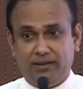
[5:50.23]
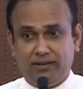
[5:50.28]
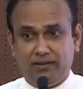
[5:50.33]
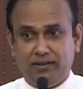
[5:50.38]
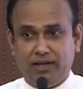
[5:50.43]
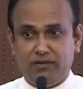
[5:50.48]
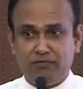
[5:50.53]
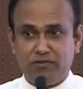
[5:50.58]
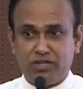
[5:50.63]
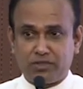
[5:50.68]

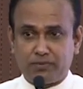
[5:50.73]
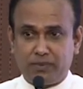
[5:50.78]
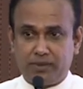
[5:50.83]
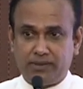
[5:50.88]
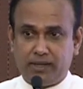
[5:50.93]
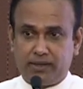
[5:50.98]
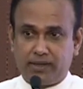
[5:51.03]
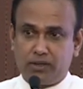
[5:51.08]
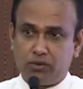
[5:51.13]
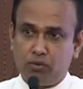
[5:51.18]
the investment
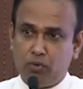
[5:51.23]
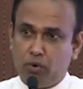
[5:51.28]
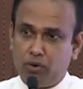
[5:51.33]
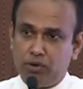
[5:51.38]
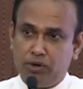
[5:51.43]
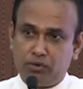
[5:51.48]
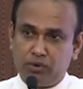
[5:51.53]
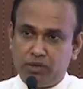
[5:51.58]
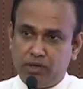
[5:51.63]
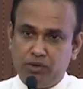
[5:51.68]
that has gone
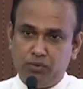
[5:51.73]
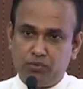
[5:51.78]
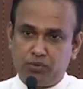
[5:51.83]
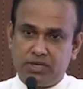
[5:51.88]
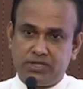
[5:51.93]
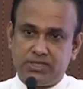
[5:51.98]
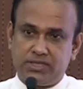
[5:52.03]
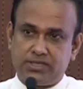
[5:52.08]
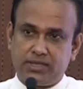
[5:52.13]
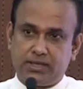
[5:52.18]
into the
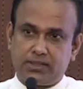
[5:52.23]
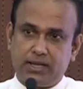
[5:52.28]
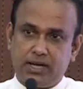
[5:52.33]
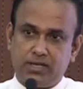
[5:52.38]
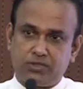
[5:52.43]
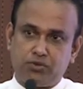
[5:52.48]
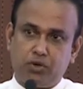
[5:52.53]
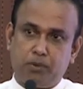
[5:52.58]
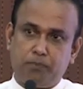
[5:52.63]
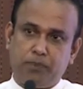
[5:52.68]
education sector
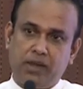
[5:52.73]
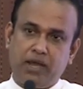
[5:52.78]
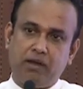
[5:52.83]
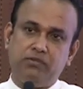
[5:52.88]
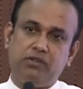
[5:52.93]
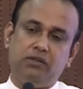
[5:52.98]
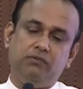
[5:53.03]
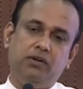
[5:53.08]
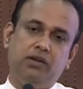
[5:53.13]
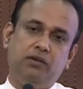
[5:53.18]
has not
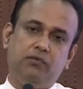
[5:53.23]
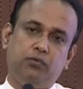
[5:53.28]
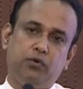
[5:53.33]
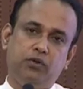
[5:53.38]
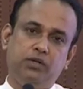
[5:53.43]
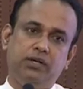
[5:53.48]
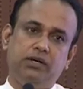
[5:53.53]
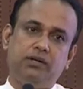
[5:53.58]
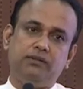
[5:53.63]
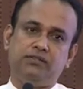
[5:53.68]
paved the way for
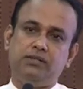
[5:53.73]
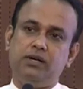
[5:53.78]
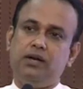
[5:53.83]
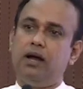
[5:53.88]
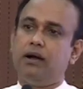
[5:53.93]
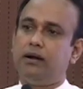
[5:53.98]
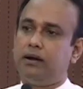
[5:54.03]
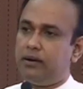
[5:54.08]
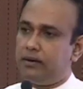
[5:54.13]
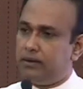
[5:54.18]
the Sri
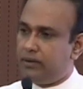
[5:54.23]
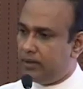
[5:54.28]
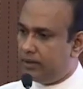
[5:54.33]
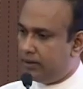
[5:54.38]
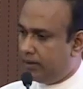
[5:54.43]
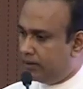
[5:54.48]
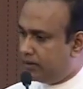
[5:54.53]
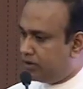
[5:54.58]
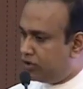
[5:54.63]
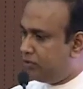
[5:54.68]
Lankan
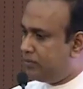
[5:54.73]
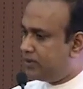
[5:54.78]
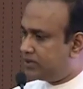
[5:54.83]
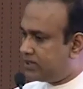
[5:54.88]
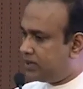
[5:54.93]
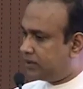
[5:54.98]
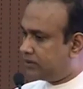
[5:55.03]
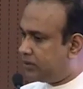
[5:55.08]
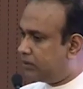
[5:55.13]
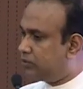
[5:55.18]
economic
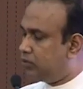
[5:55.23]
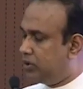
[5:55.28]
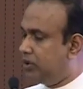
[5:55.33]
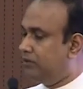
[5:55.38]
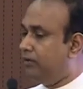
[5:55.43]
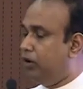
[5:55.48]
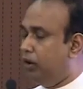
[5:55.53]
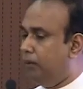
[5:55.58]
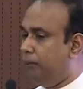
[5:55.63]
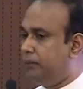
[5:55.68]
sector to
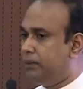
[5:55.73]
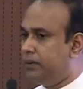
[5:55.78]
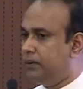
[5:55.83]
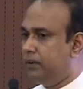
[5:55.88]
develop.